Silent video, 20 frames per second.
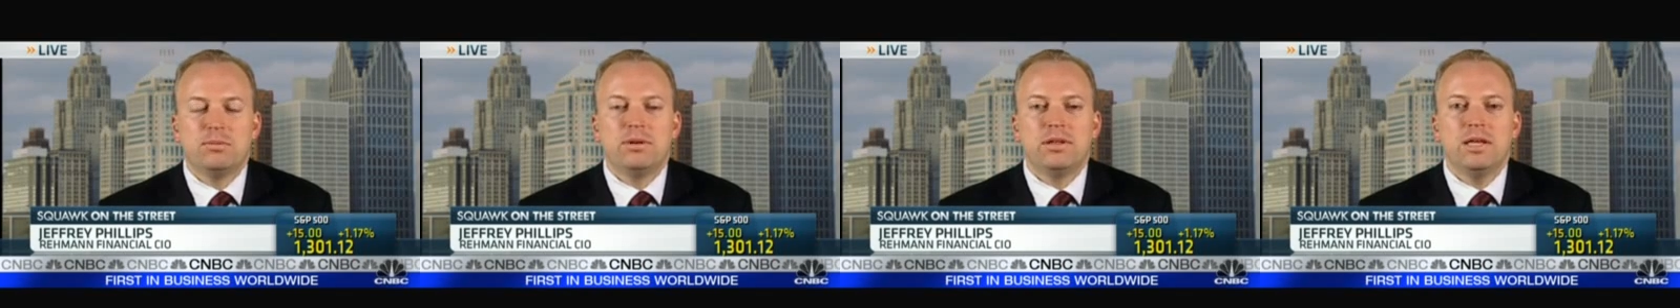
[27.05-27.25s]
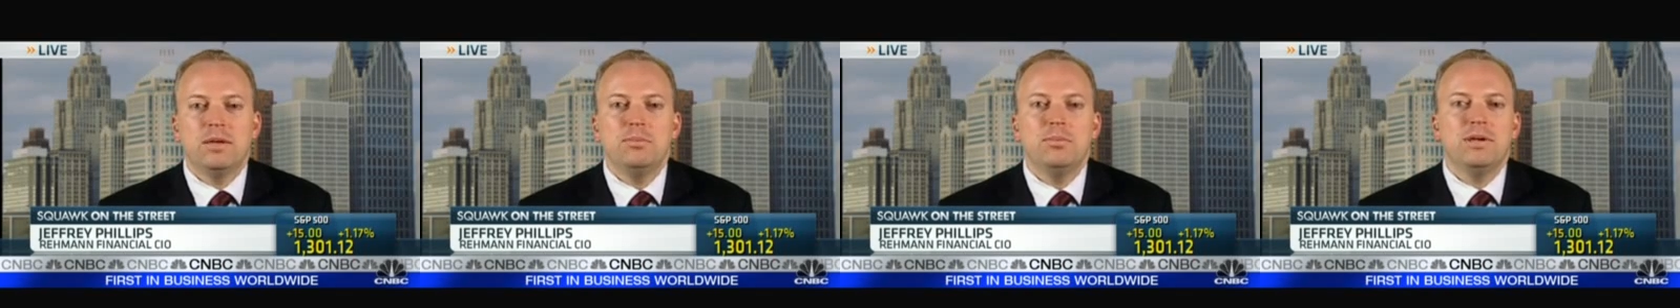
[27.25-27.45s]

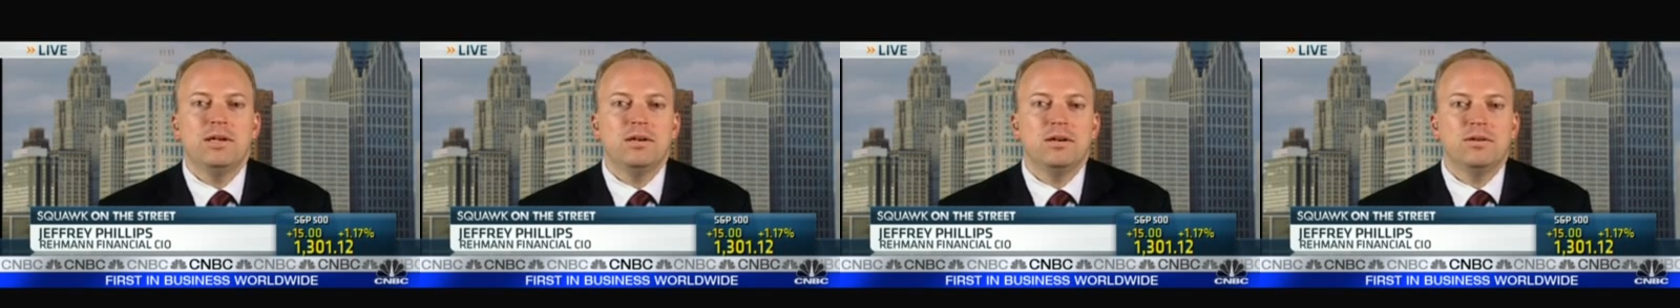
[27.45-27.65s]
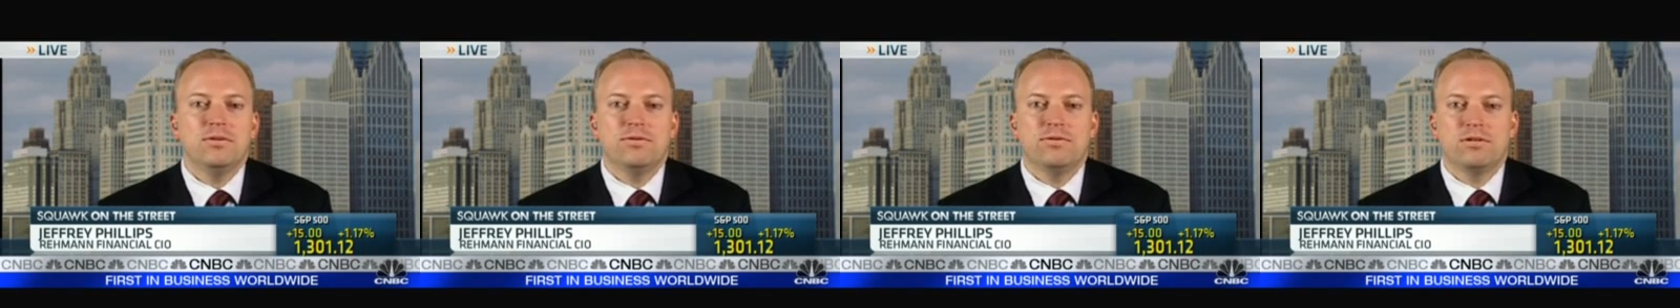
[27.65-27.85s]
blip
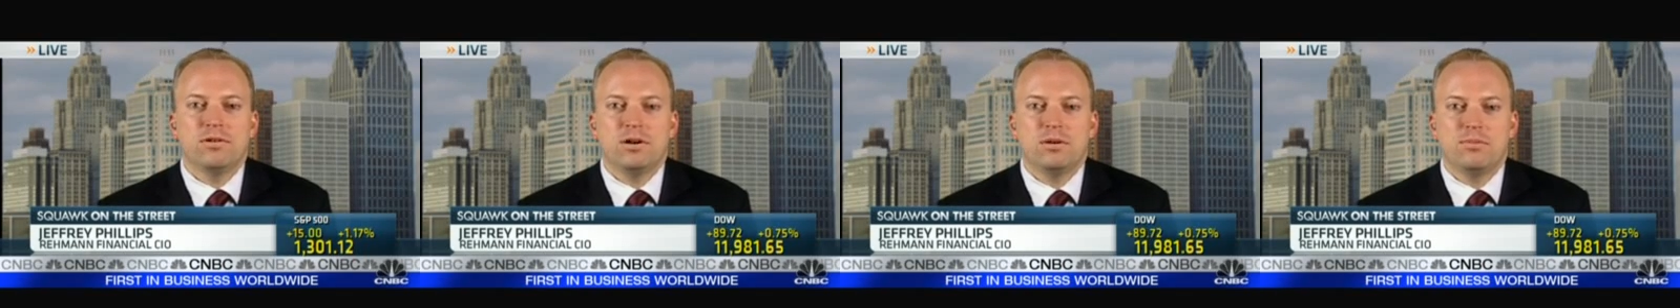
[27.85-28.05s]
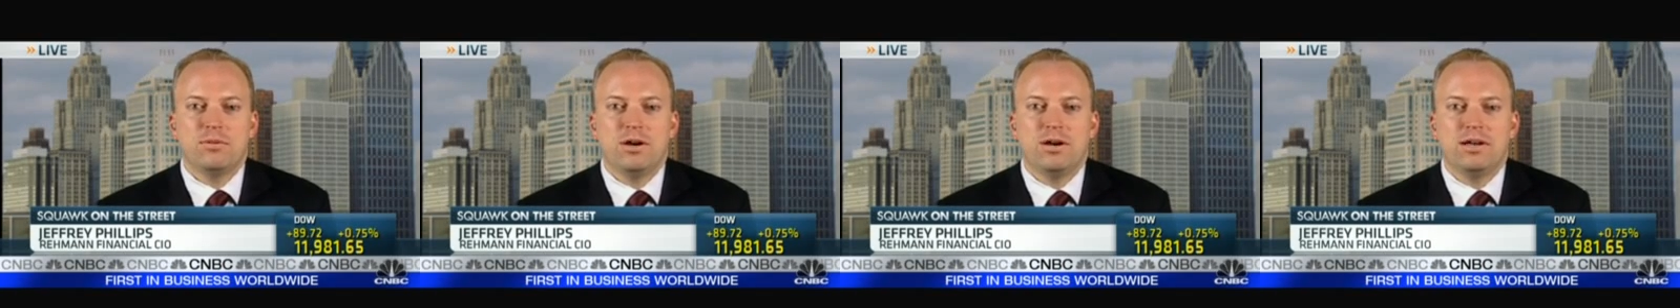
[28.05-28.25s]
here
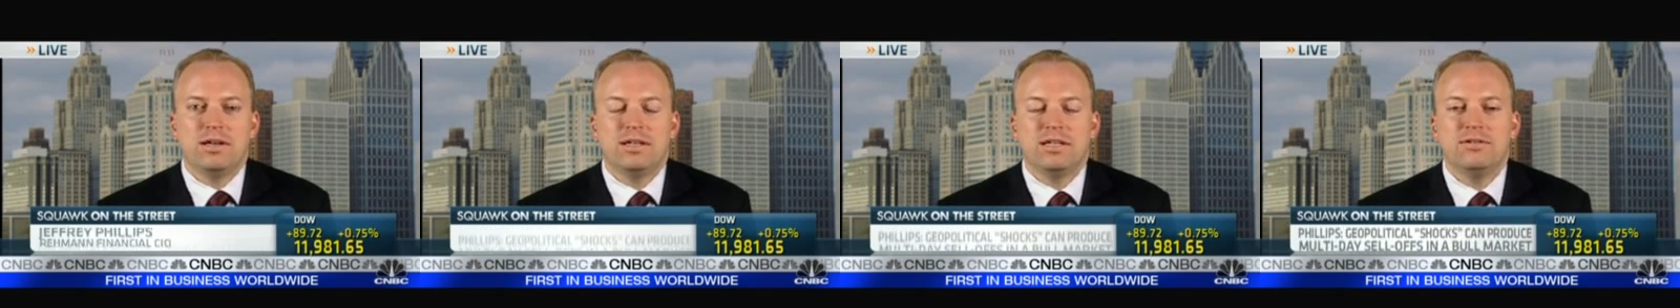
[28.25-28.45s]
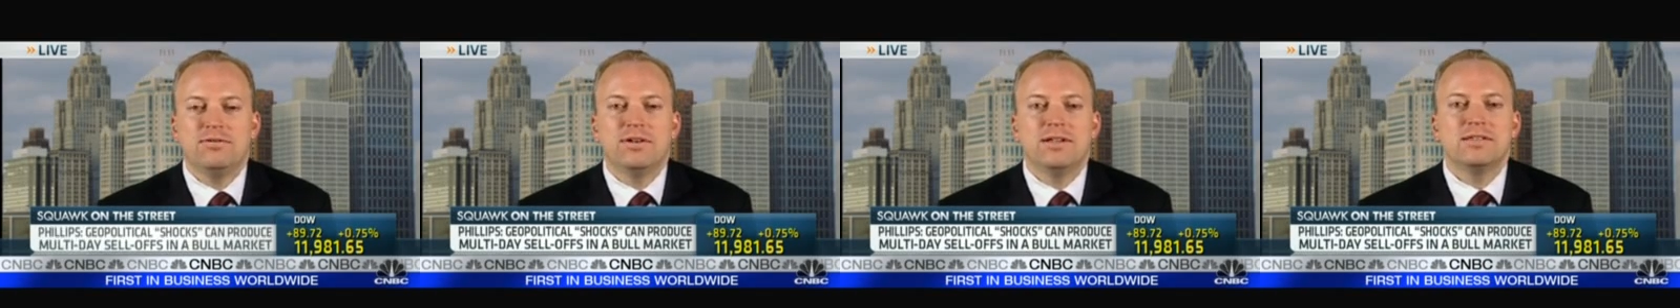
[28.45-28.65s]
from
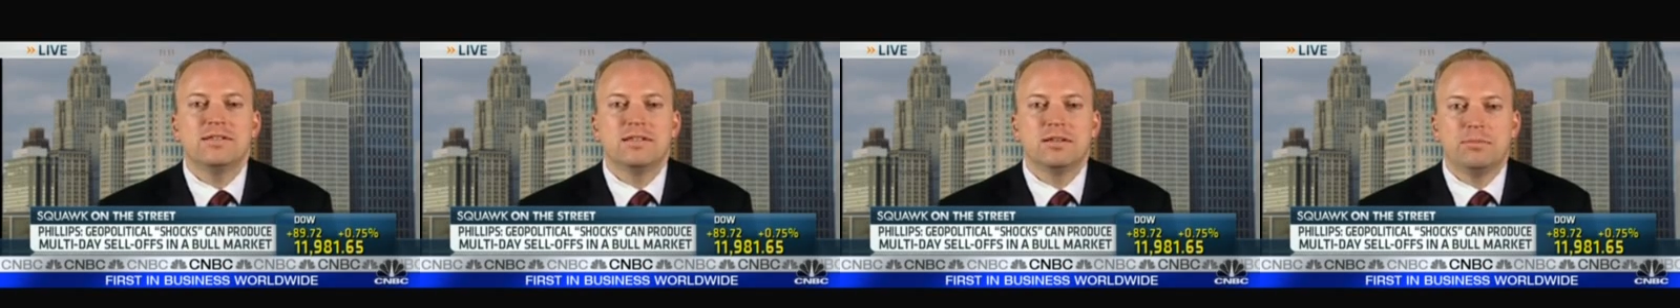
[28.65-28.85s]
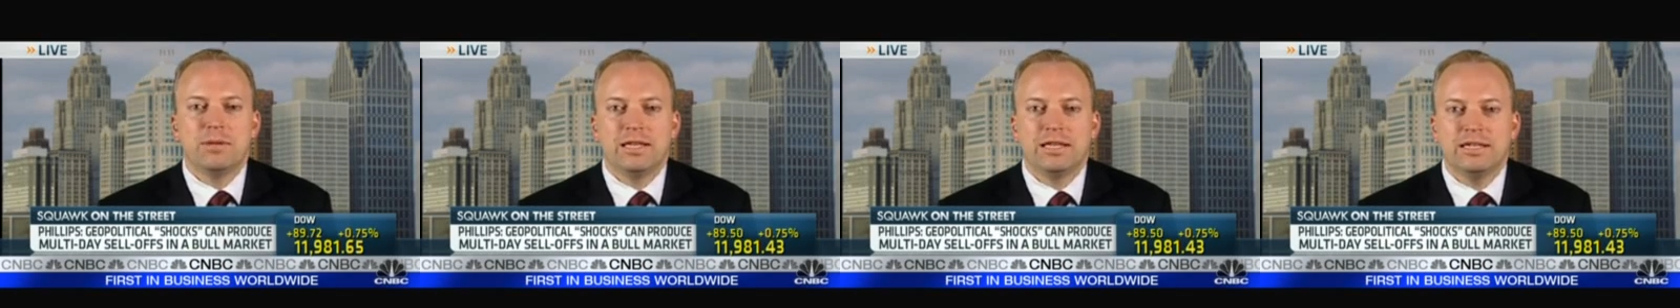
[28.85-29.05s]
events
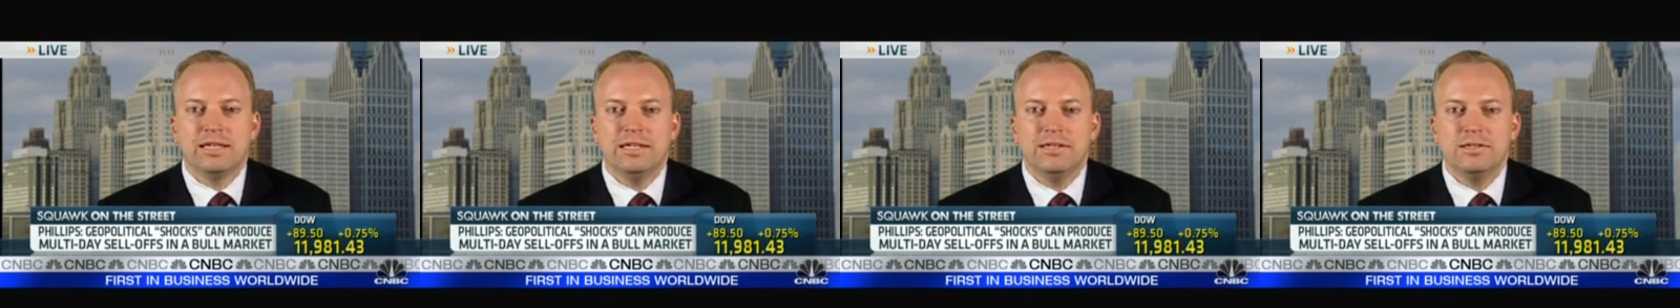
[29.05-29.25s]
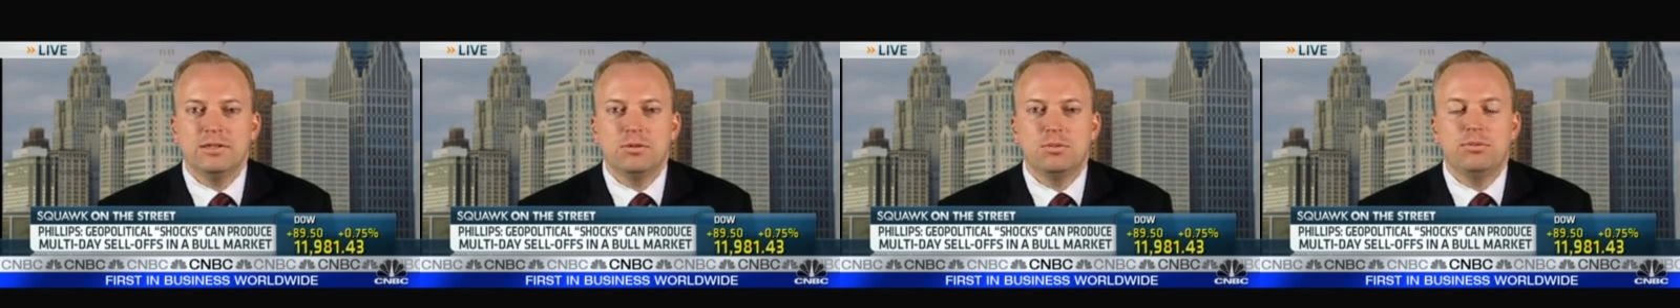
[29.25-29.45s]
in the Middle
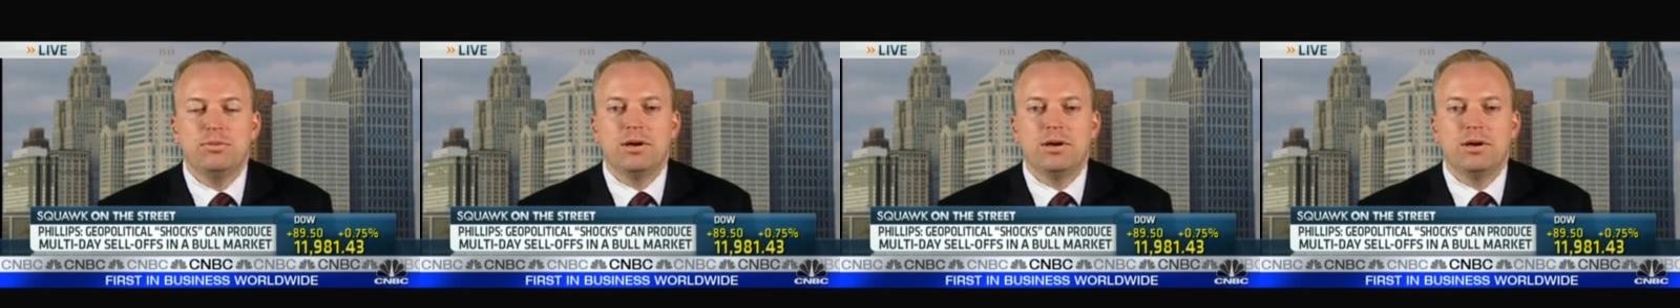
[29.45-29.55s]
East,